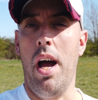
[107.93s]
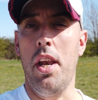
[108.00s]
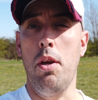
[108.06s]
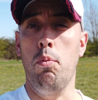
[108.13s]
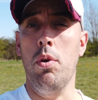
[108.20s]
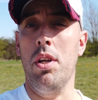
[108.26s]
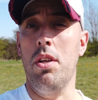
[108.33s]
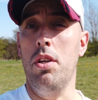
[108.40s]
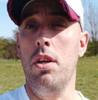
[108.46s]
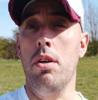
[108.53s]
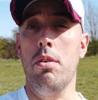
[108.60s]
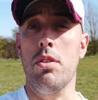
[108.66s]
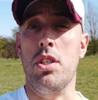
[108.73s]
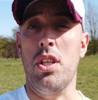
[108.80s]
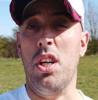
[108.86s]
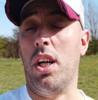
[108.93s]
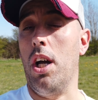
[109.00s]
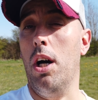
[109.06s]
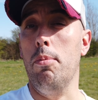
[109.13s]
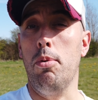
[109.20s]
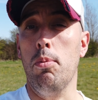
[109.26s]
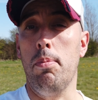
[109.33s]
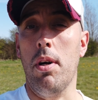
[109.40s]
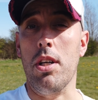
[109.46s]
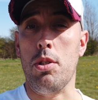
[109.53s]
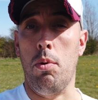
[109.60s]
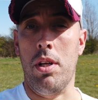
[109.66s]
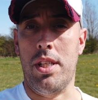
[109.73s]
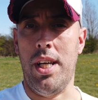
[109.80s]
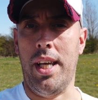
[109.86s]
and you wouldn't use your cardboard
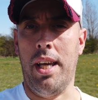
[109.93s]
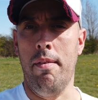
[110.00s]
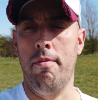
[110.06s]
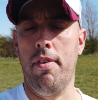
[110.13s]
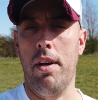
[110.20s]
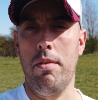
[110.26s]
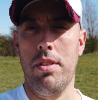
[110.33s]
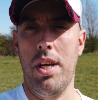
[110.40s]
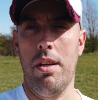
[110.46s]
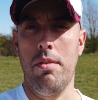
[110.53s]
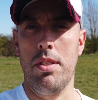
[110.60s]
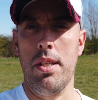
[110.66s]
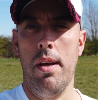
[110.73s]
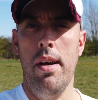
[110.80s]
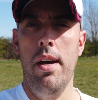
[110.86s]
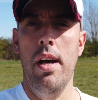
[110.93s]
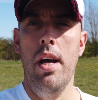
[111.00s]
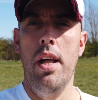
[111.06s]
box while taking photos.